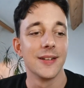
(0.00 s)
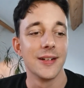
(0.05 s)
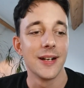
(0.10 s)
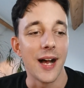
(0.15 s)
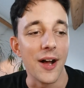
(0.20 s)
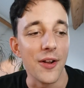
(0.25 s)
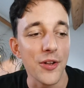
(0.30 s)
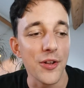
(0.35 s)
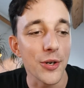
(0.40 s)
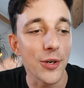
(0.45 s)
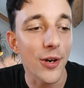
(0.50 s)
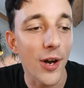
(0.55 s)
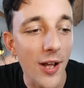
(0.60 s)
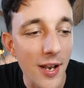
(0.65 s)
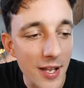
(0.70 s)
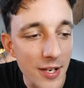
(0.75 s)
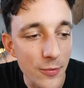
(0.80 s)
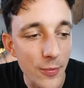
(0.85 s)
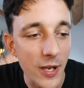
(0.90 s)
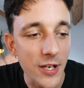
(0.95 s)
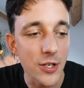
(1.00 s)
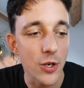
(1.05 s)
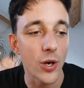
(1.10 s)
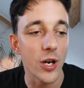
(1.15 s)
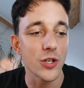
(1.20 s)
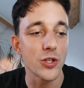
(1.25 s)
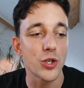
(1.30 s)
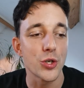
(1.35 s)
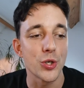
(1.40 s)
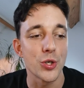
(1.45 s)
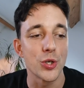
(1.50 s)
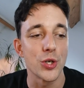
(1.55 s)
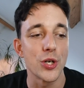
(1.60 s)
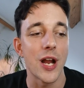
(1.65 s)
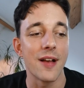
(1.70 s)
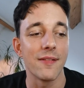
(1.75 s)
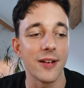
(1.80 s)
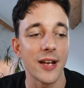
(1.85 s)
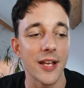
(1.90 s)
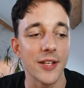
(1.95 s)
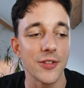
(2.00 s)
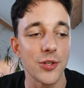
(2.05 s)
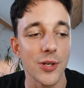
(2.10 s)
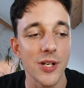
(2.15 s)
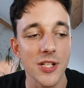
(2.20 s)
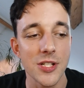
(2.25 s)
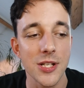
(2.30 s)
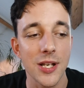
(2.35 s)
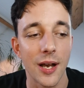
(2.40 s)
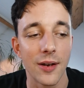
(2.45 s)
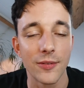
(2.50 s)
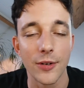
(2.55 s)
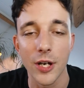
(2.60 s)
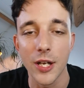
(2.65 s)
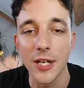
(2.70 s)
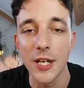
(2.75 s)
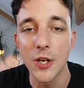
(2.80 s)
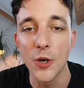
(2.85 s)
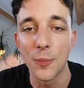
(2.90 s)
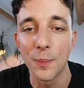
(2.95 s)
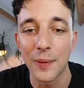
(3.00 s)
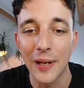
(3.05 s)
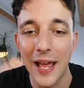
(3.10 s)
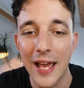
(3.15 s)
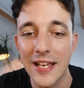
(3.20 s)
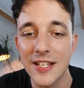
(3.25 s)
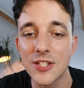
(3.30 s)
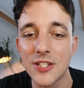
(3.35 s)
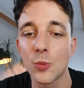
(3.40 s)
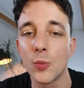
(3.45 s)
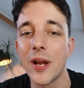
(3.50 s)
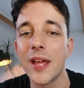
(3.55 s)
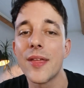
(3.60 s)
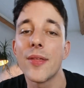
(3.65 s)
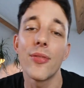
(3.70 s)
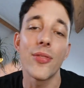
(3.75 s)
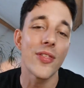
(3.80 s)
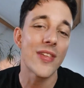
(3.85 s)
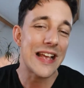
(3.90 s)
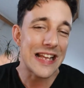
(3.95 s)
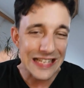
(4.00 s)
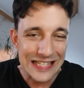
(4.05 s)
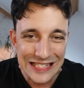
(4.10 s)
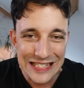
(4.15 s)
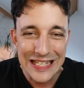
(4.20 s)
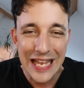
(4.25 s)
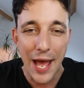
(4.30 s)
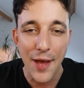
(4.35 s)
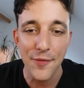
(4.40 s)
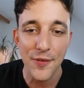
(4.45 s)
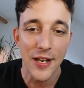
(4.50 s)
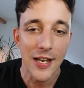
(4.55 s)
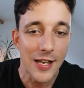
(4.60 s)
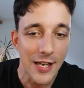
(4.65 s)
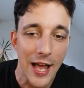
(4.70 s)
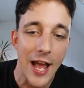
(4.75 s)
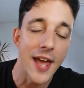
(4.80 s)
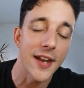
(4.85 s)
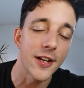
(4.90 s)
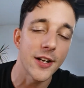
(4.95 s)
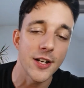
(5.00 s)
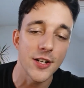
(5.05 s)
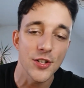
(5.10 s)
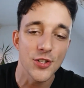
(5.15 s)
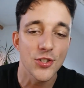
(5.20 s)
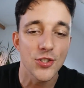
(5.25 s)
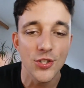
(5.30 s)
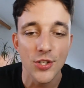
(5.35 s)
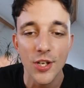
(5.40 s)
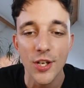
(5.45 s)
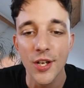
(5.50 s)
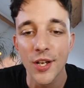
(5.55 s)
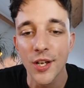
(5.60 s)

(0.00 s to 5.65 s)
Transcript: How do you call it when you are traveling to discover a new place with 7 letters?